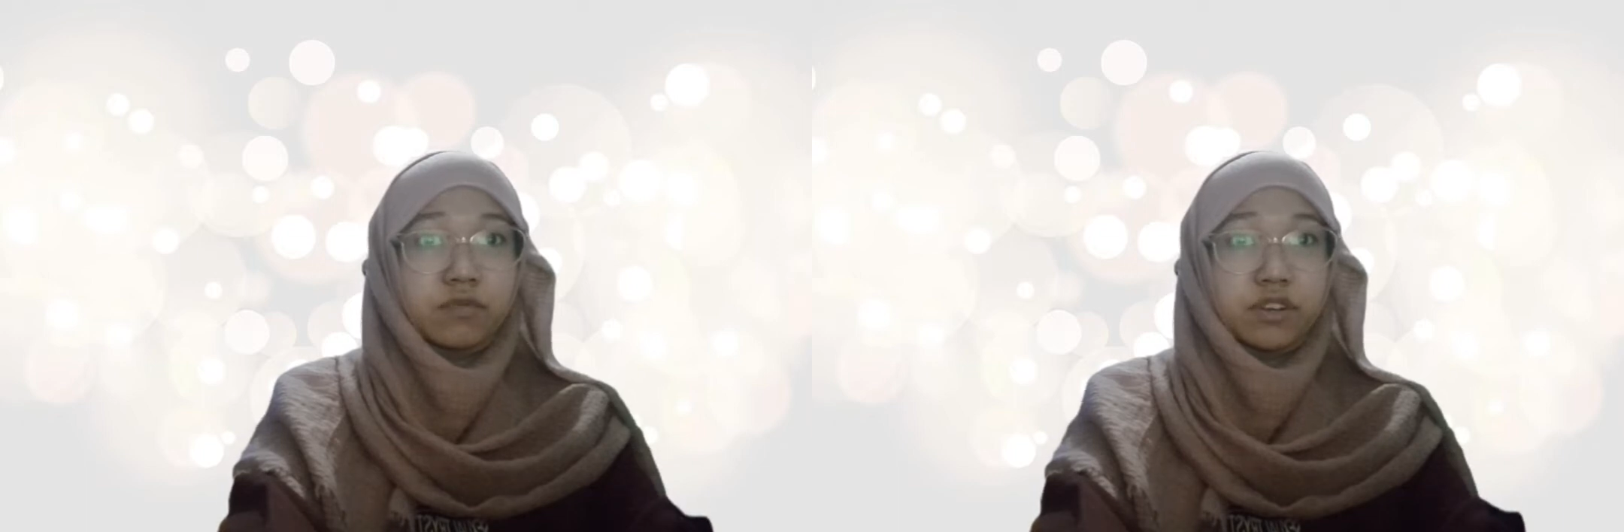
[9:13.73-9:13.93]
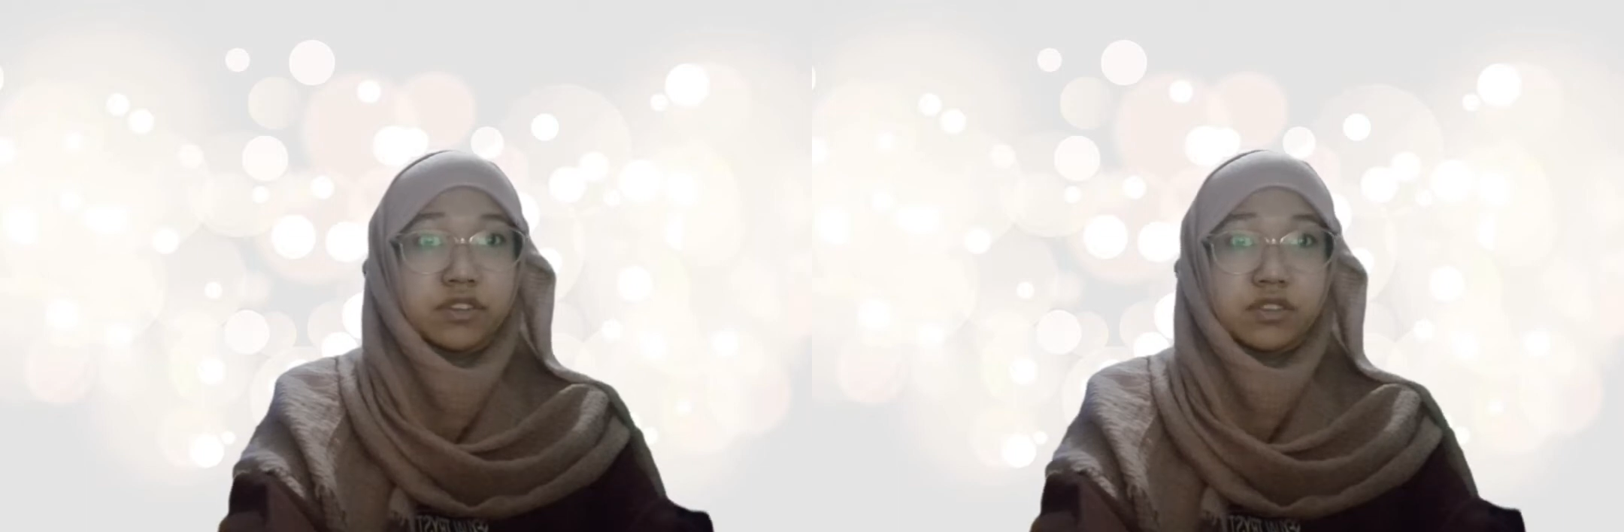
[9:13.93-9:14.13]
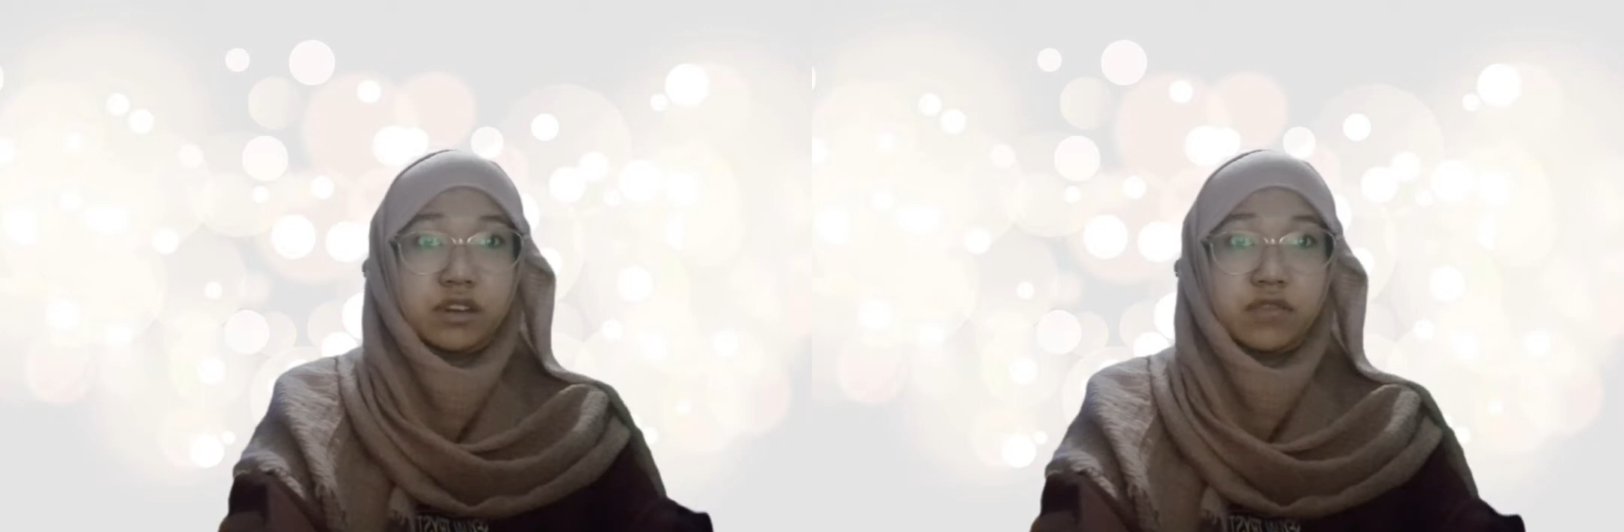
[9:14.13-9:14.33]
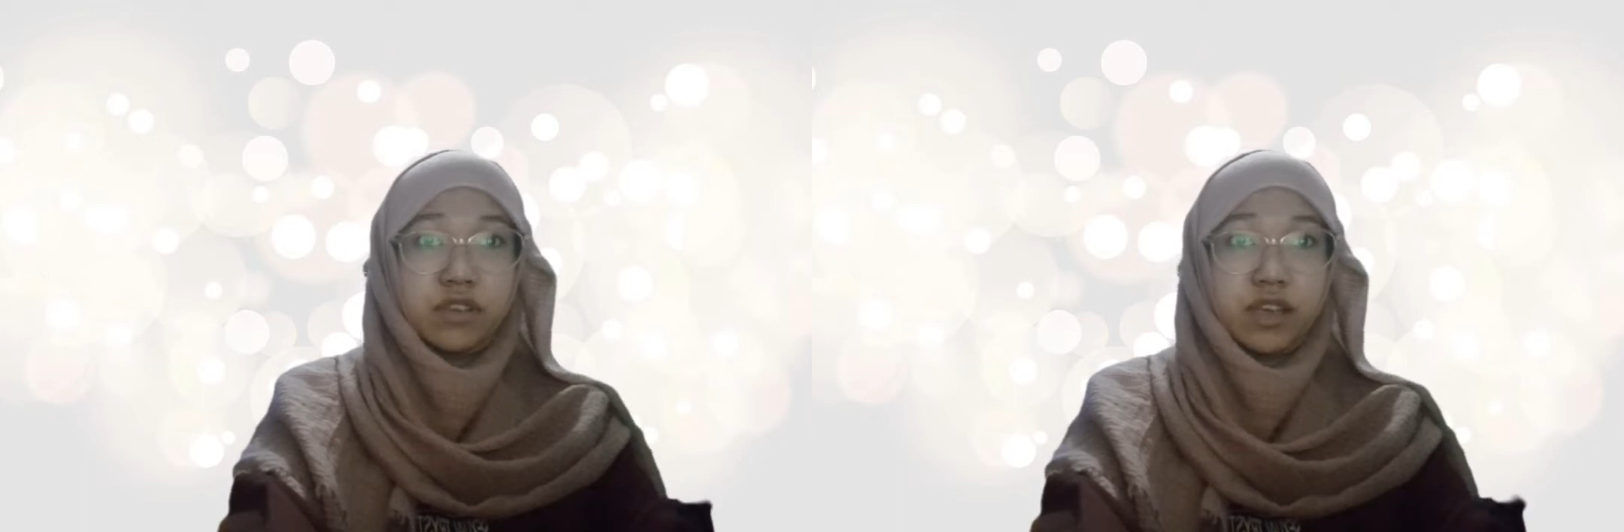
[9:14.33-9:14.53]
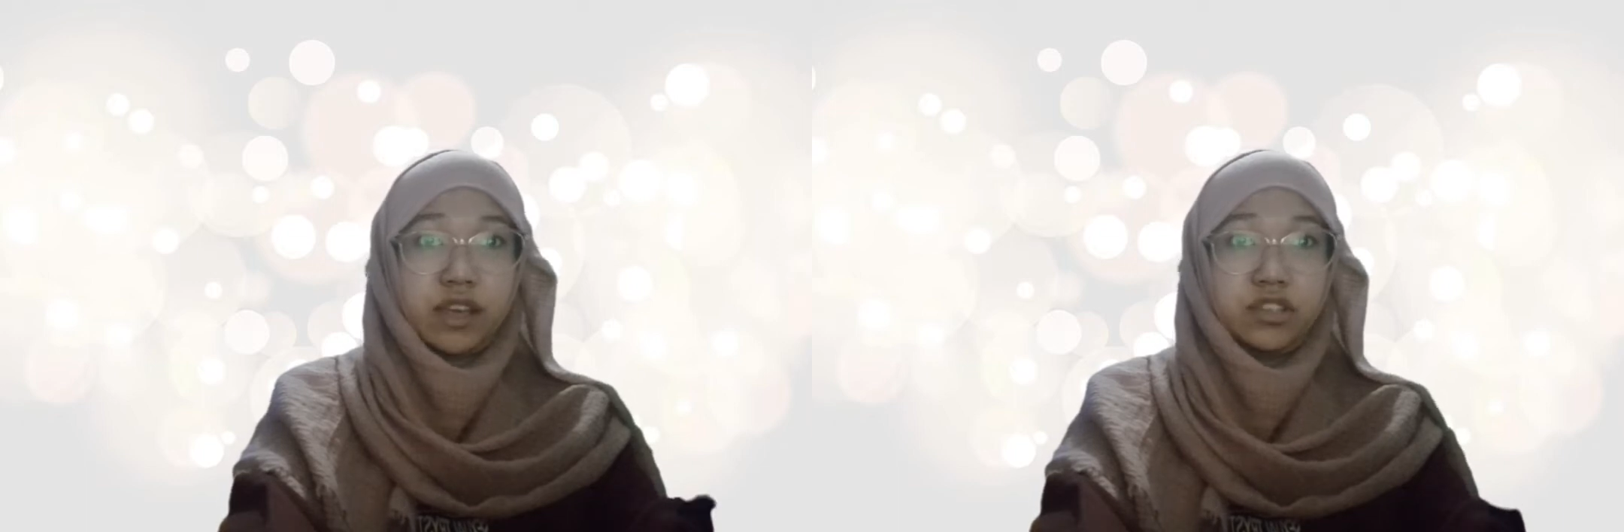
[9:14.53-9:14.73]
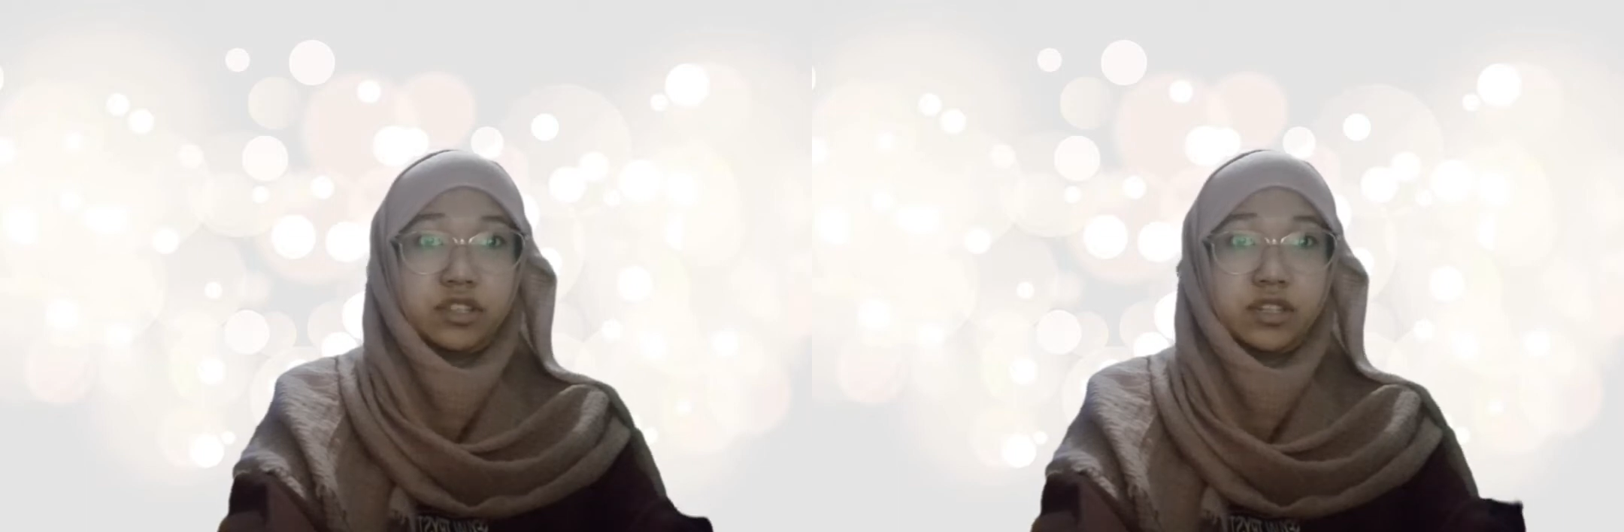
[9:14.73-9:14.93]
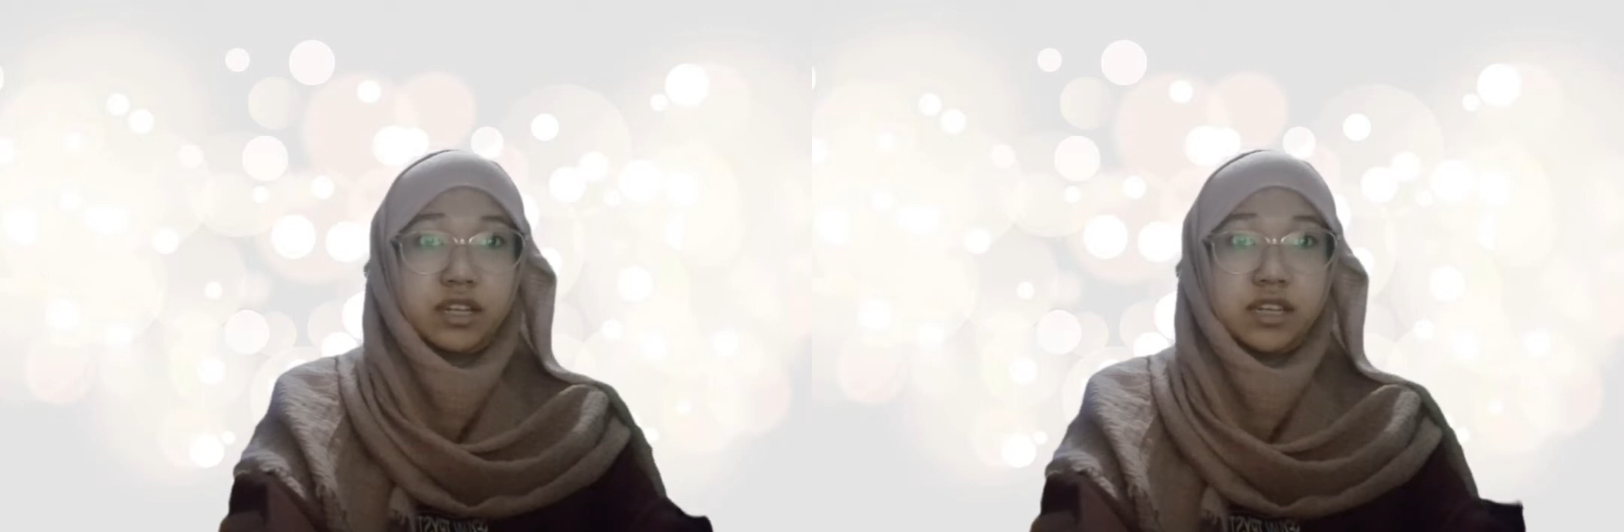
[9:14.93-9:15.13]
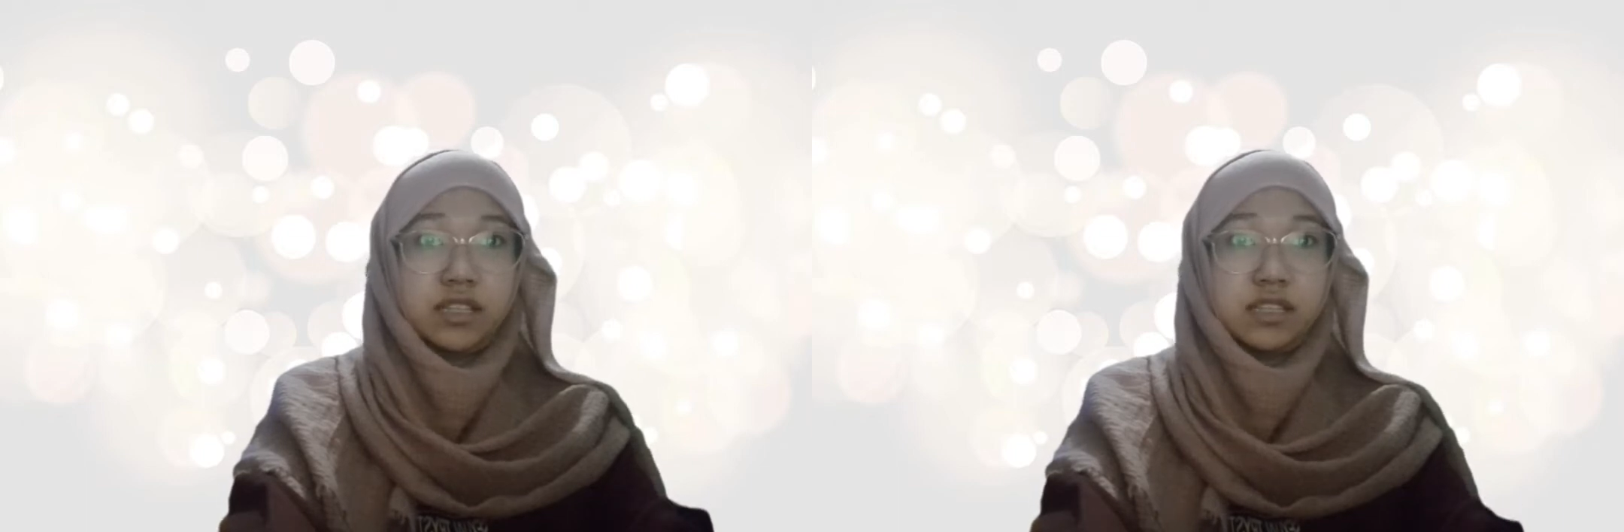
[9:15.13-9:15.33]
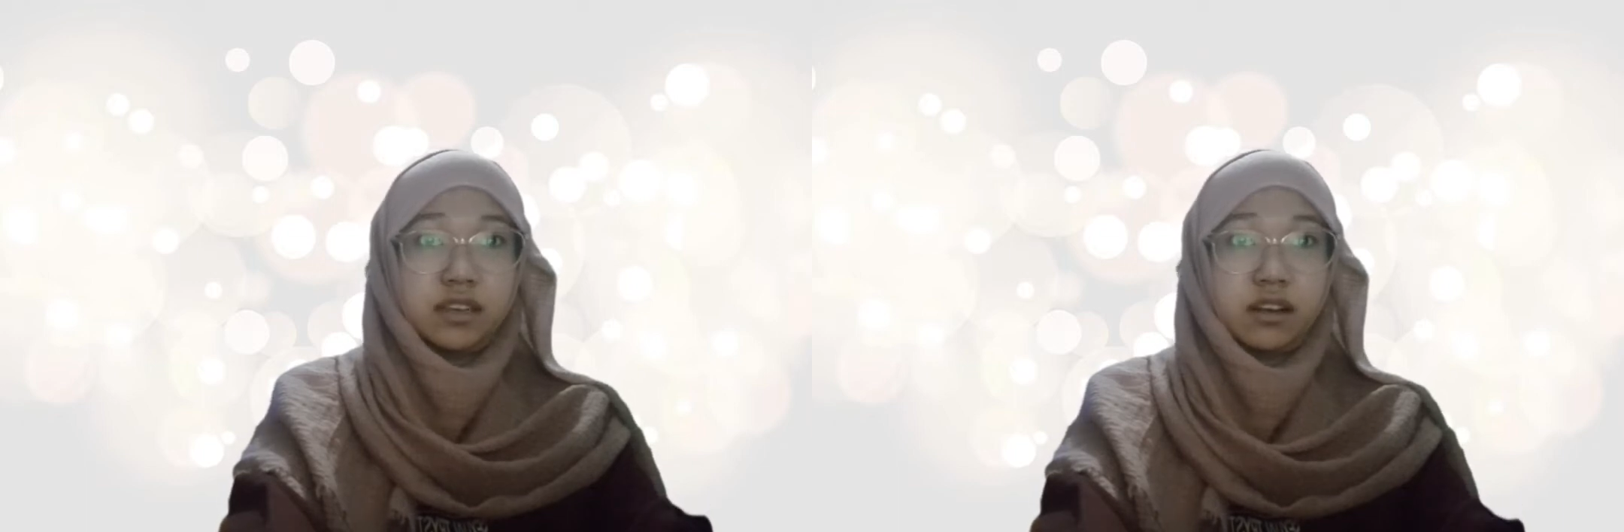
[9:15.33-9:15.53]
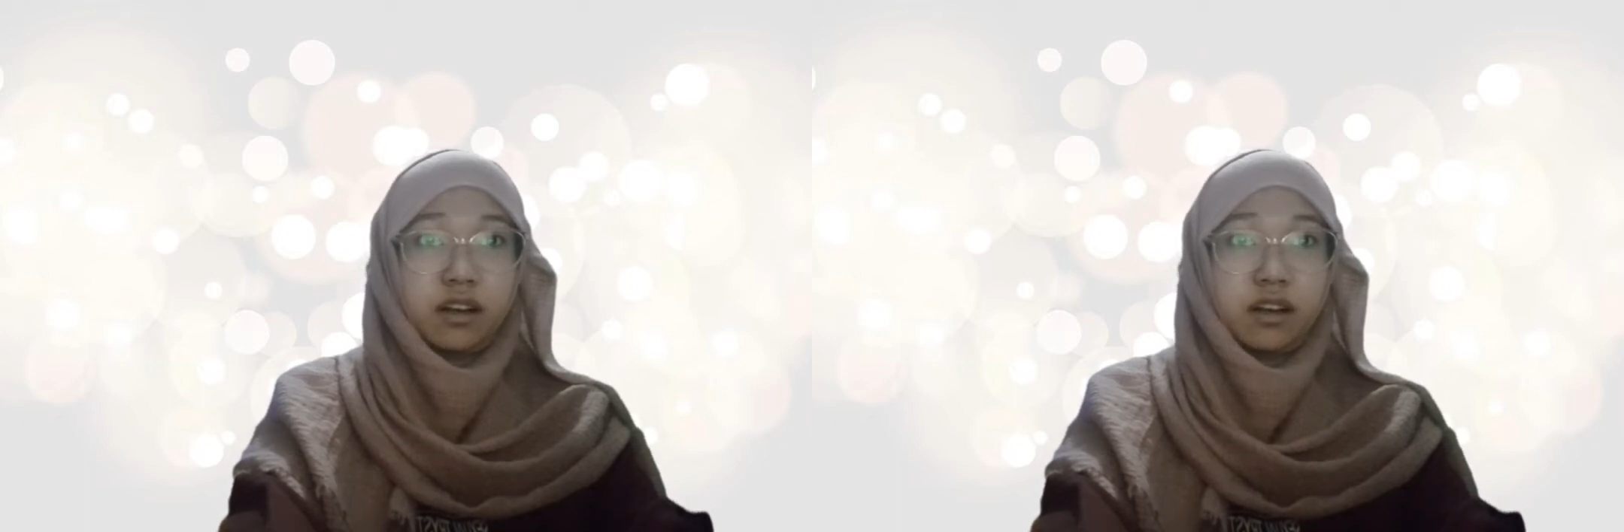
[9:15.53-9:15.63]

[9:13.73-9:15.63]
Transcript: Personification is